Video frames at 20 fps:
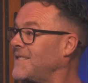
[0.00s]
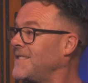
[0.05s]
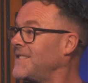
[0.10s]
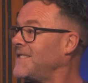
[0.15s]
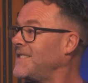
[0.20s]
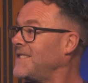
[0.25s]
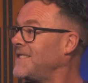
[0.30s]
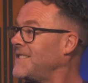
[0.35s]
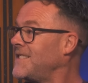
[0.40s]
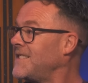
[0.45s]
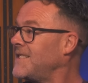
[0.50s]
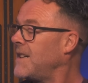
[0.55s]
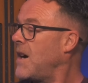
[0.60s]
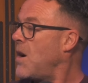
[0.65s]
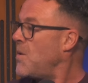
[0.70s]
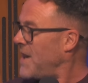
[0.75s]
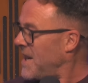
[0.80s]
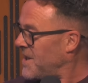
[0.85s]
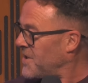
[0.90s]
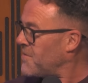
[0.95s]
final.
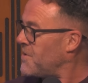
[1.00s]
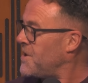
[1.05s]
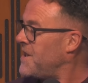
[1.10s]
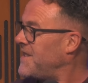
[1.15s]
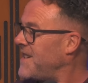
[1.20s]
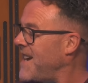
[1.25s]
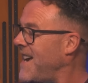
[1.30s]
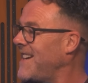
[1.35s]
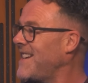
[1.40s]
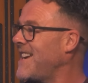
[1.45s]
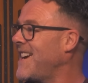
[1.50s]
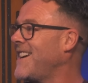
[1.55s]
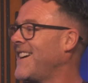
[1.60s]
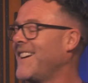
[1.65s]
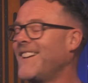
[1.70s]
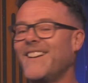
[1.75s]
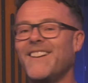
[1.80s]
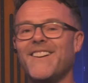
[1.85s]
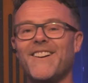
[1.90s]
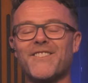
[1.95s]
Oh, that's right. Yeah, yeah, yeah.
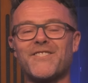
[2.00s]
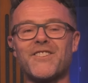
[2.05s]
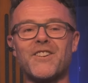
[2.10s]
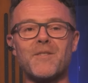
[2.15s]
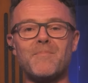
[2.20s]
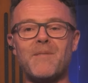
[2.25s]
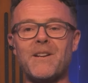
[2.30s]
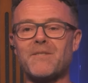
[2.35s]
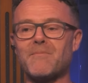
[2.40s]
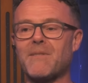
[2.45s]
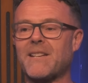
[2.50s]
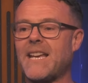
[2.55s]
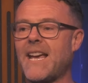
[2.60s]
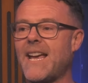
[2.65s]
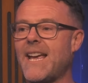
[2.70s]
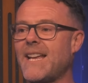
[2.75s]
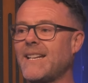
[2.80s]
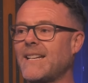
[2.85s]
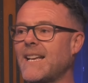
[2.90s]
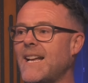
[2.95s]
Snooker. Yeah. I saw the picture with
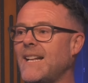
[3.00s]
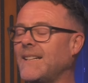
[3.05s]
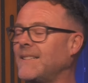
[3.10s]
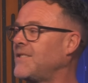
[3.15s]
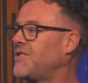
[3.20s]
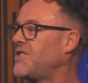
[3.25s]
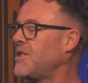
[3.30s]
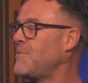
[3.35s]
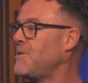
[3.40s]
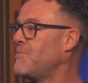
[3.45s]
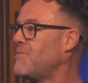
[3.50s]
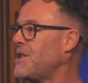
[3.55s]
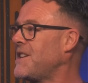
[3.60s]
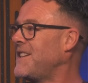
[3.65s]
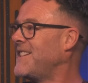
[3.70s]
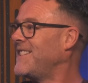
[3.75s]
Ken. He's a man after my own